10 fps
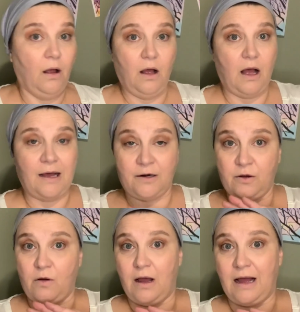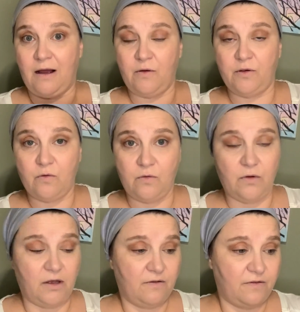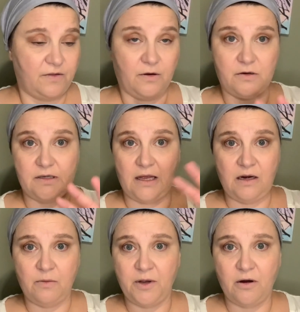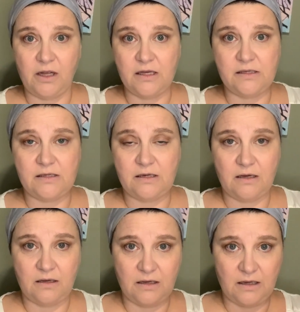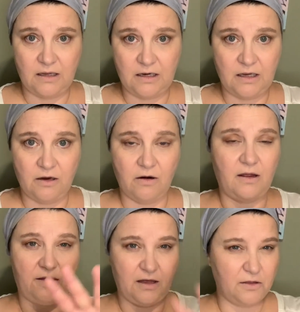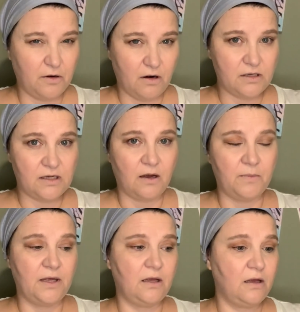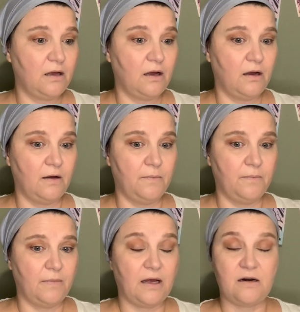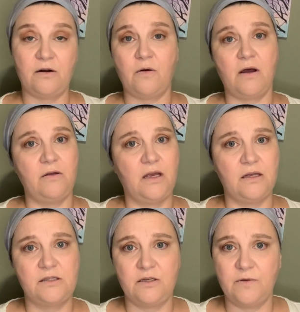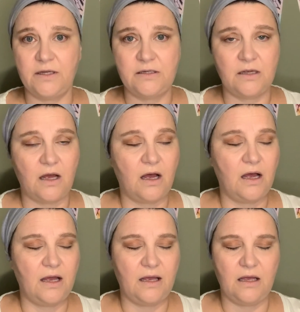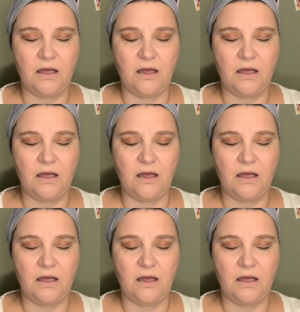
I don't know if there's any Americans in here. I think there are some. I don't know how you guys do it. I